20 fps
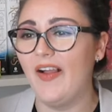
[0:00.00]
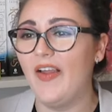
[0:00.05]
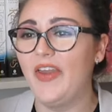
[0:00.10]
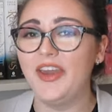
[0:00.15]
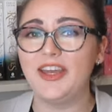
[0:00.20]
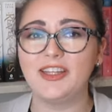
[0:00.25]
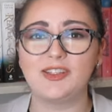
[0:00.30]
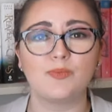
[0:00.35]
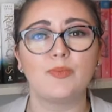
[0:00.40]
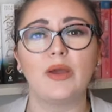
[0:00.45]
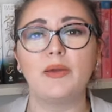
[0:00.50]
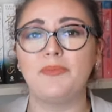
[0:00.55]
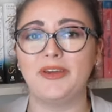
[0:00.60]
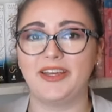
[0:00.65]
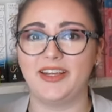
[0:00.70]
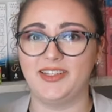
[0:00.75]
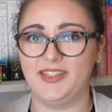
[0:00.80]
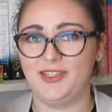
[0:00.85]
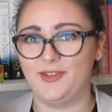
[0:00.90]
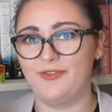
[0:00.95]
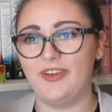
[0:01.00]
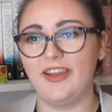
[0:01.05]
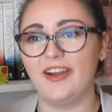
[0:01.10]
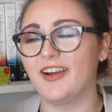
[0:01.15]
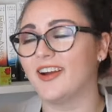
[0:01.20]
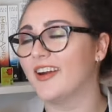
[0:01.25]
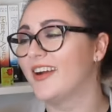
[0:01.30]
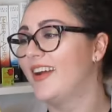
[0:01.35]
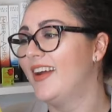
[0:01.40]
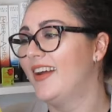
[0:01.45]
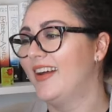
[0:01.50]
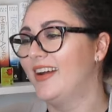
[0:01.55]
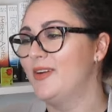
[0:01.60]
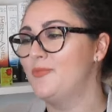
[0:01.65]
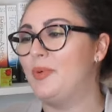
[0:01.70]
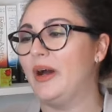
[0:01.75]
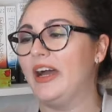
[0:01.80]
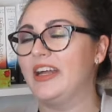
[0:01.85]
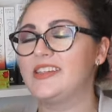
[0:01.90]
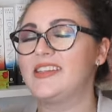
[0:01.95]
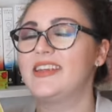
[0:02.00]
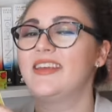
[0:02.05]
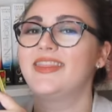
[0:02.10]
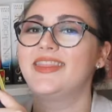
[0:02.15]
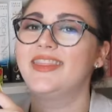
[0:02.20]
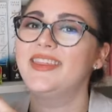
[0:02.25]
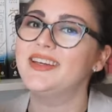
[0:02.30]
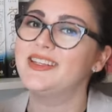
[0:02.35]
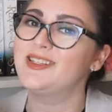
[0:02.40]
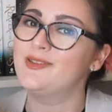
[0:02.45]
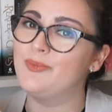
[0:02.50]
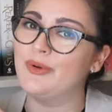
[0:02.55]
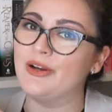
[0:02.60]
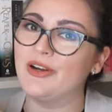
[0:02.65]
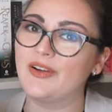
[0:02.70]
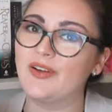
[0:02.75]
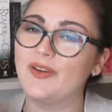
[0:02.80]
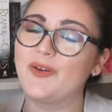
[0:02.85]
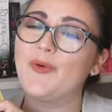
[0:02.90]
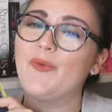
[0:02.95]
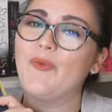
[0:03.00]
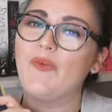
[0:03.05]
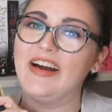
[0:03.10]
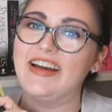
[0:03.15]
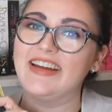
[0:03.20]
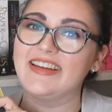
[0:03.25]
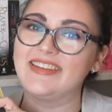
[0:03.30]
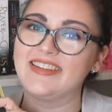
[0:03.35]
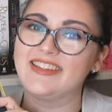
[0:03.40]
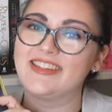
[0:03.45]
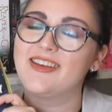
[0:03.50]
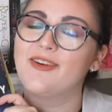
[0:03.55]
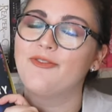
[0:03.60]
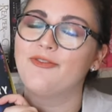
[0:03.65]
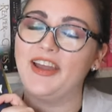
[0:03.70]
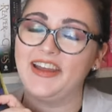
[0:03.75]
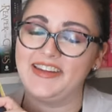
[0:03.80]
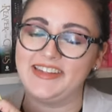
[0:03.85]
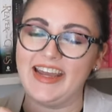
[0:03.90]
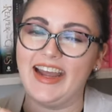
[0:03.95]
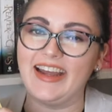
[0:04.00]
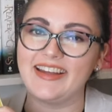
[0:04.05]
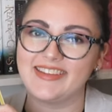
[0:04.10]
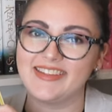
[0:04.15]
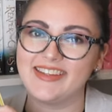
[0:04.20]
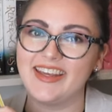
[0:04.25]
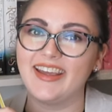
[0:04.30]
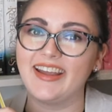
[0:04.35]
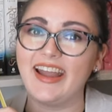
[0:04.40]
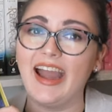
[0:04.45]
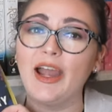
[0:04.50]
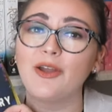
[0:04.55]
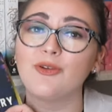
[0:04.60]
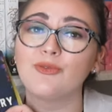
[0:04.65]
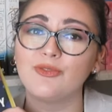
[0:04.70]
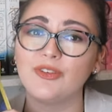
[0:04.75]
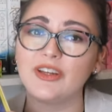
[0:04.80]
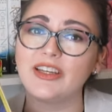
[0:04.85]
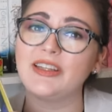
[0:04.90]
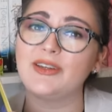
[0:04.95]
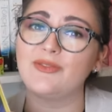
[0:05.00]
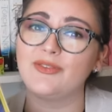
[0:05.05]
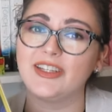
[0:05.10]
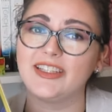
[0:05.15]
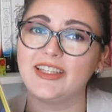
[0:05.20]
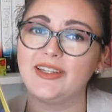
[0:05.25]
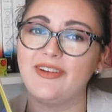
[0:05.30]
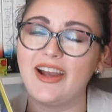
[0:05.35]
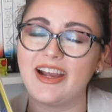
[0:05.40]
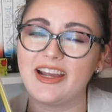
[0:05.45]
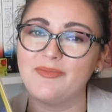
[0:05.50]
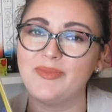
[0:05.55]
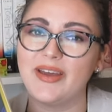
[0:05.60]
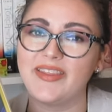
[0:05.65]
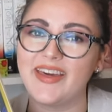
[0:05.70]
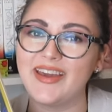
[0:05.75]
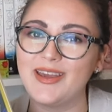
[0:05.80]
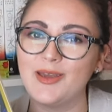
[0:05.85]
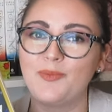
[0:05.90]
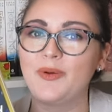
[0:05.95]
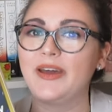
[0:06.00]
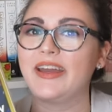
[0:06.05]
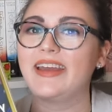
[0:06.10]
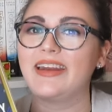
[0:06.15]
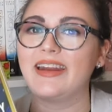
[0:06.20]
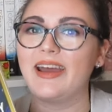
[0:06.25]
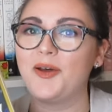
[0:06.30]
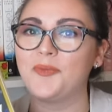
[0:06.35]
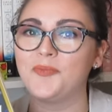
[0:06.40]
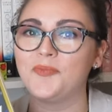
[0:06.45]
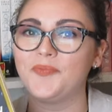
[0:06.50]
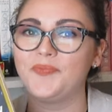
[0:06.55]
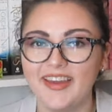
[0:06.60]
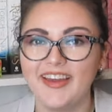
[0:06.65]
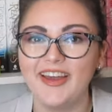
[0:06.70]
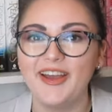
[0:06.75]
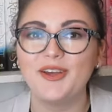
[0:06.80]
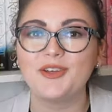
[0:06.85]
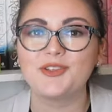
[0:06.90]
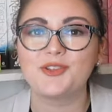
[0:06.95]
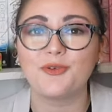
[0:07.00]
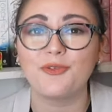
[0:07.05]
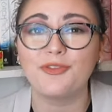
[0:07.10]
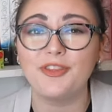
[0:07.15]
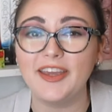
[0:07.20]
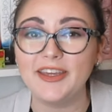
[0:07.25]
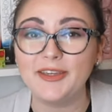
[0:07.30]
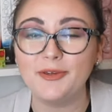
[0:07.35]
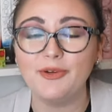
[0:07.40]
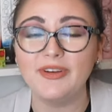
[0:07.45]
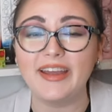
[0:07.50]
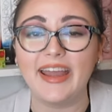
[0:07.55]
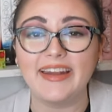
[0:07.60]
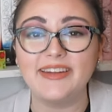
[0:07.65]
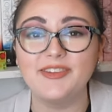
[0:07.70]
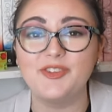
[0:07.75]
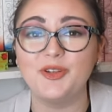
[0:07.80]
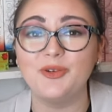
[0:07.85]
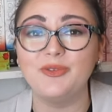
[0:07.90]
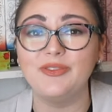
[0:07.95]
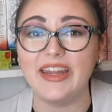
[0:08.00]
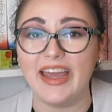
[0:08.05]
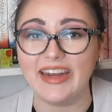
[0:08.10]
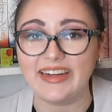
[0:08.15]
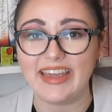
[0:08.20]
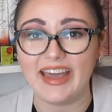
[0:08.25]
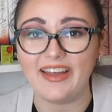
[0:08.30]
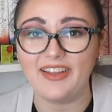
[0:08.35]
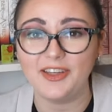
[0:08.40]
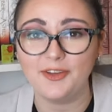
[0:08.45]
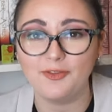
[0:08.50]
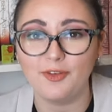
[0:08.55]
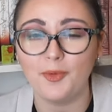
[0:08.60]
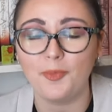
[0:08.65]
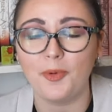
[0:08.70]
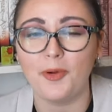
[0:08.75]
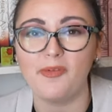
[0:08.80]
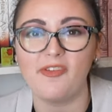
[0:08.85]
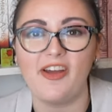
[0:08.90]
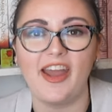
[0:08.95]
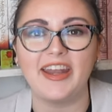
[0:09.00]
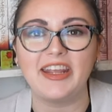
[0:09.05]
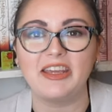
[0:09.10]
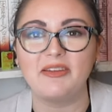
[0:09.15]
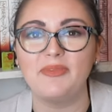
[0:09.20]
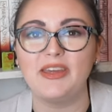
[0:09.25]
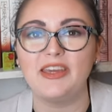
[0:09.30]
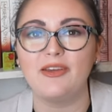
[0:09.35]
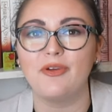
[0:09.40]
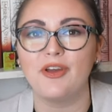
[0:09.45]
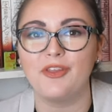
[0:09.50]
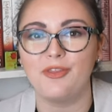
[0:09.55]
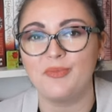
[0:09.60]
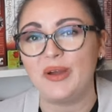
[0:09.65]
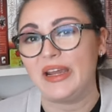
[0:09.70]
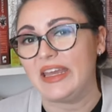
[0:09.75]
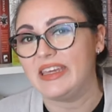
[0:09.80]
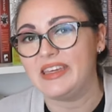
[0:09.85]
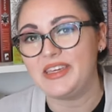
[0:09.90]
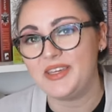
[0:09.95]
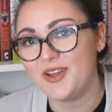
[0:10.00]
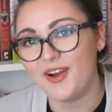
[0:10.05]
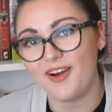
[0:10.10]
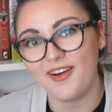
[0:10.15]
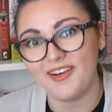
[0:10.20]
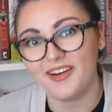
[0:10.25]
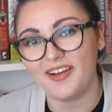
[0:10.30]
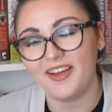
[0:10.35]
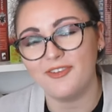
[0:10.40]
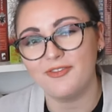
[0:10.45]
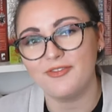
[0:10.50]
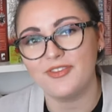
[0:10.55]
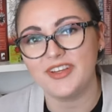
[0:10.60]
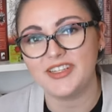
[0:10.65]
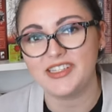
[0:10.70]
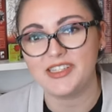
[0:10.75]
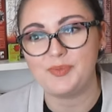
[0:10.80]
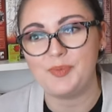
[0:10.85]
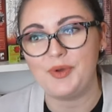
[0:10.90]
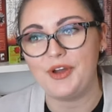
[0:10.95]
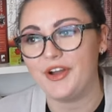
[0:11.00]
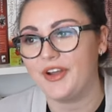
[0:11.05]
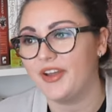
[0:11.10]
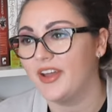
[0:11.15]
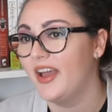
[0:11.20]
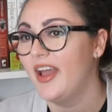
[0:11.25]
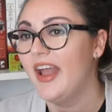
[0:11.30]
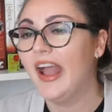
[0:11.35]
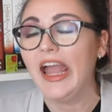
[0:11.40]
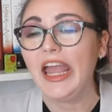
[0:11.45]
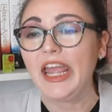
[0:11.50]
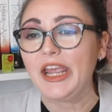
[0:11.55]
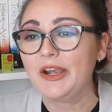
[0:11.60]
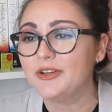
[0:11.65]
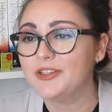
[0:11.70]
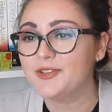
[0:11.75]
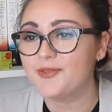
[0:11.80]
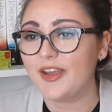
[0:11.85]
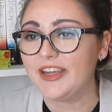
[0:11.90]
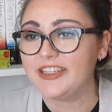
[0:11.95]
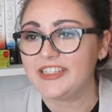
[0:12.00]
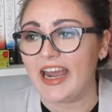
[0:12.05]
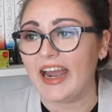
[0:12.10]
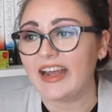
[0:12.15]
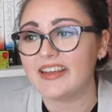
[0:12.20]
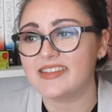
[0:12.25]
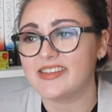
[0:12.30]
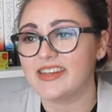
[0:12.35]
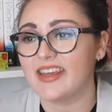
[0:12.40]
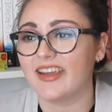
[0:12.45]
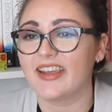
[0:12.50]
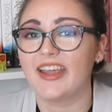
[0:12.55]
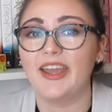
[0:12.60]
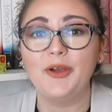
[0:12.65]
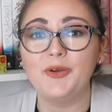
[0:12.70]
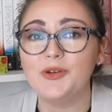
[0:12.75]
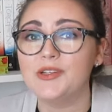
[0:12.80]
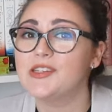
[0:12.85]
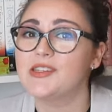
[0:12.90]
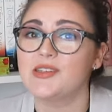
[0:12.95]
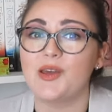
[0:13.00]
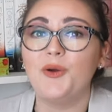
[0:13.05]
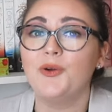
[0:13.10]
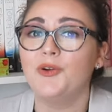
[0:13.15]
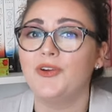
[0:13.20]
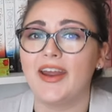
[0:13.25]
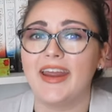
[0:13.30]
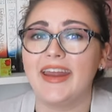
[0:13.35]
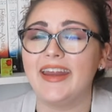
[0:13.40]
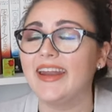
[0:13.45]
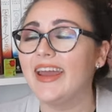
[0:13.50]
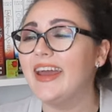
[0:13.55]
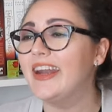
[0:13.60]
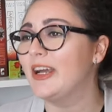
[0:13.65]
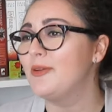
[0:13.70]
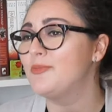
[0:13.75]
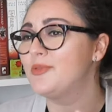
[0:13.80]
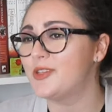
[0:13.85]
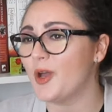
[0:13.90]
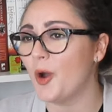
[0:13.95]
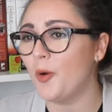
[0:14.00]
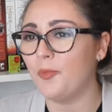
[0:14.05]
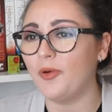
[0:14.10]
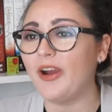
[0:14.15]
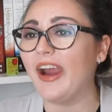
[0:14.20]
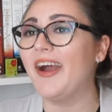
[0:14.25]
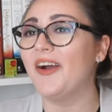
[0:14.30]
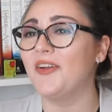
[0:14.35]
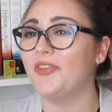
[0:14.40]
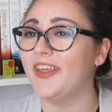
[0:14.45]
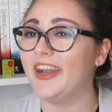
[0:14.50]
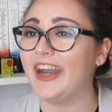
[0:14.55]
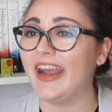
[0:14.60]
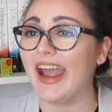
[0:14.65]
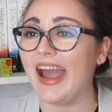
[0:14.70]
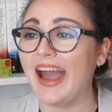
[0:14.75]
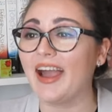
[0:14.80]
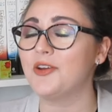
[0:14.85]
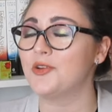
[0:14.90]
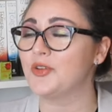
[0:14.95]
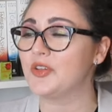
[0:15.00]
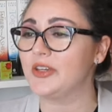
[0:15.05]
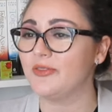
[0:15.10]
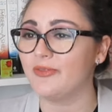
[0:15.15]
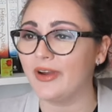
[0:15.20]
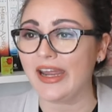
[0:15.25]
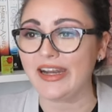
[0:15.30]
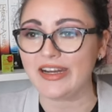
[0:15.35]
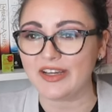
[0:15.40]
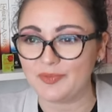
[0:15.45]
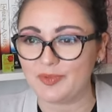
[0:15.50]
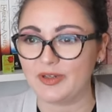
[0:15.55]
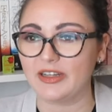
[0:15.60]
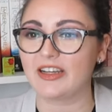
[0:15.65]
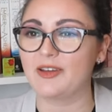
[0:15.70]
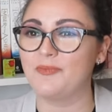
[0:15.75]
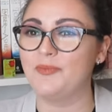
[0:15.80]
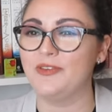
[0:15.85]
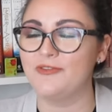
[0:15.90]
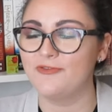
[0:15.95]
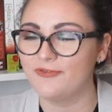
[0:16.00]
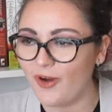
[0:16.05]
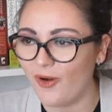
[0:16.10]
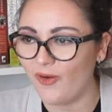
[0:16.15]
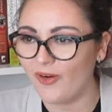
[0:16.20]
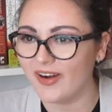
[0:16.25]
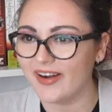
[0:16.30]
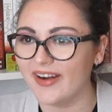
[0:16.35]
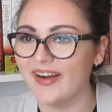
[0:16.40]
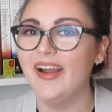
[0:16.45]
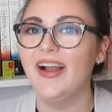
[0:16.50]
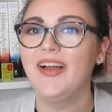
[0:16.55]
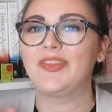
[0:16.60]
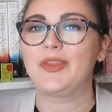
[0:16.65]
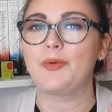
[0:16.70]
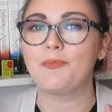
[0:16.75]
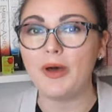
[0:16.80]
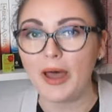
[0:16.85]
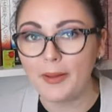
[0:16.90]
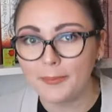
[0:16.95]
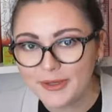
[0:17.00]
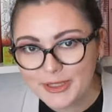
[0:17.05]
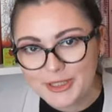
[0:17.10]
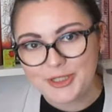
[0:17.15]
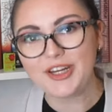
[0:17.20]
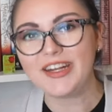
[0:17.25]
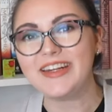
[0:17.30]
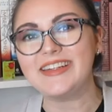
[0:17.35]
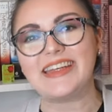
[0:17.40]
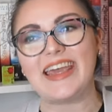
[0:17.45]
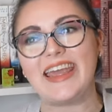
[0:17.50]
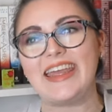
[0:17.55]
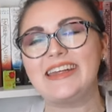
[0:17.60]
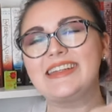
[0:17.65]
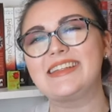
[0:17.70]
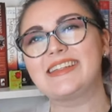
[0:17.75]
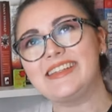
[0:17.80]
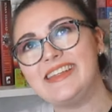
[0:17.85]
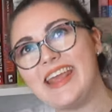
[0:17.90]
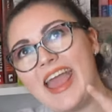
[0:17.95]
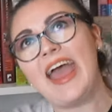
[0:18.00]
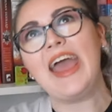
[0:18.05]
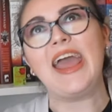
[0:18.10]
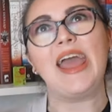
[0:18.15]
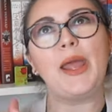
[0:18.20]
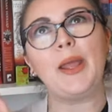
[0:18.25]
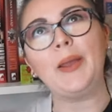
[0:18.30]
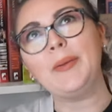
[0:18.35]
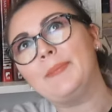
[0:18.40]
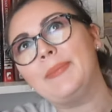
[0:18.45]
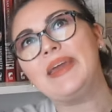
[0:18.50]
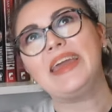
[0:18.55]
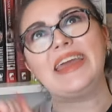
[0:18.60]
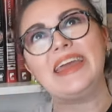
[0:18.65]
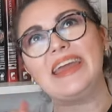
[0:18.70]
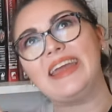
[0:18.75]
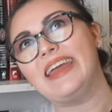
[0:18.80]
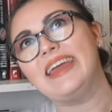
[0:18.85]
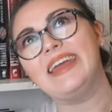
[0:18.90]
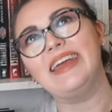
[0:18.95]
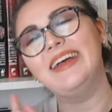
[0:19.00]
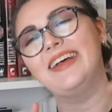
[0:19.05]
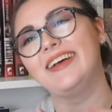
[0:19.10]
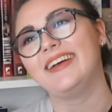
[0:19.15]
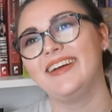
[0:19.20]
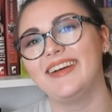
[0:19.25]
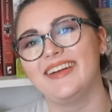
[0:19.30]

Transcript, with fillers: It's my biggest fear. But this book was fantastic. I really, really recommend that you pick it up. So thank you again to NetGalley for providing me with my e-arc of this book. It was fantastic. It was so great. And I'm so proud that I actually read a book before the publishing date. Yay, me!